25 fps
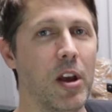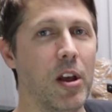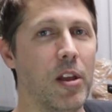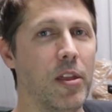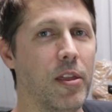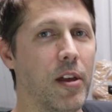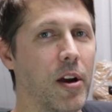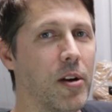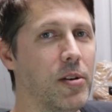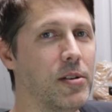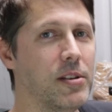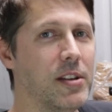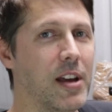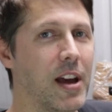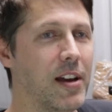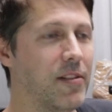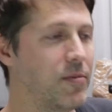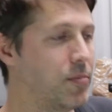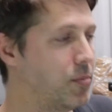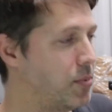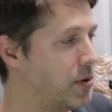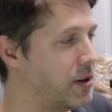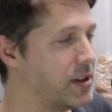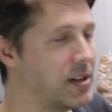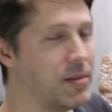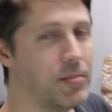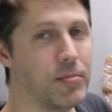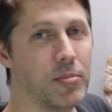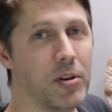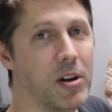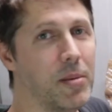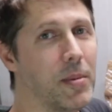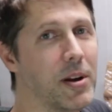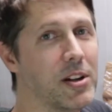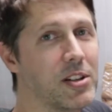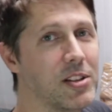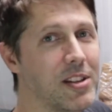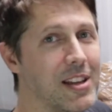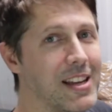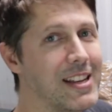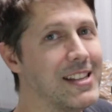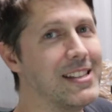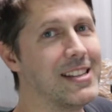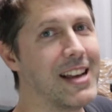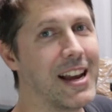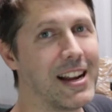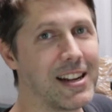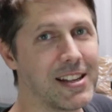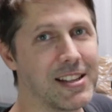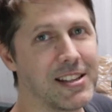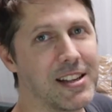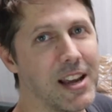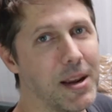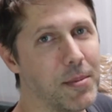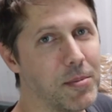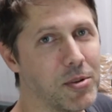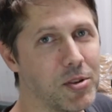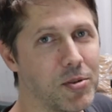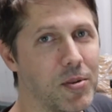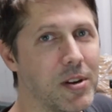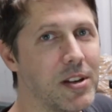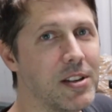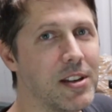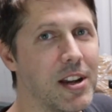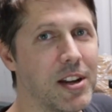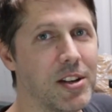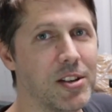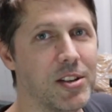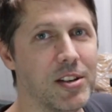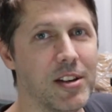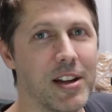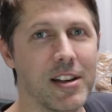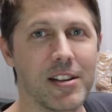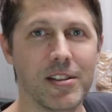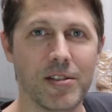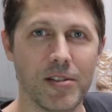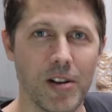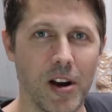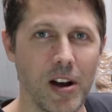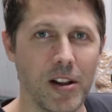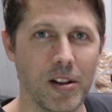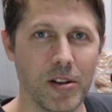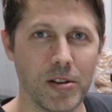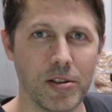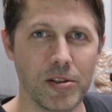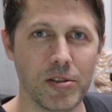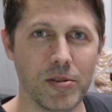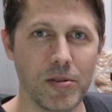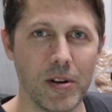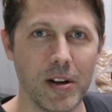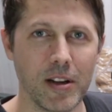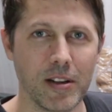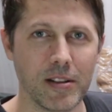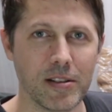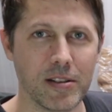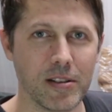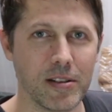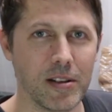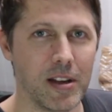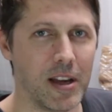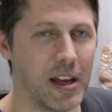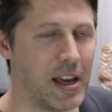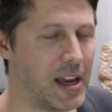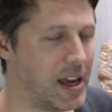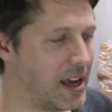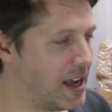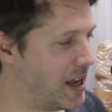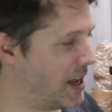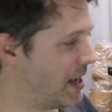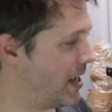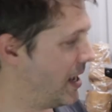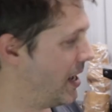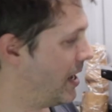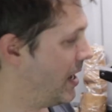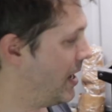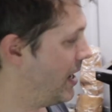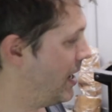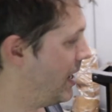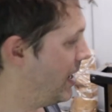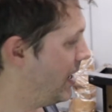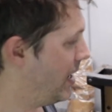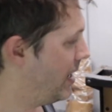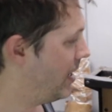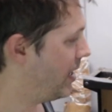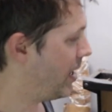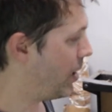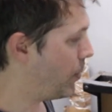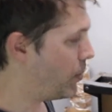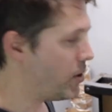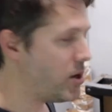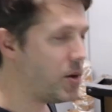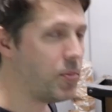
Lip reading: those have pretty much the exact same string tension as nylon strings. Now when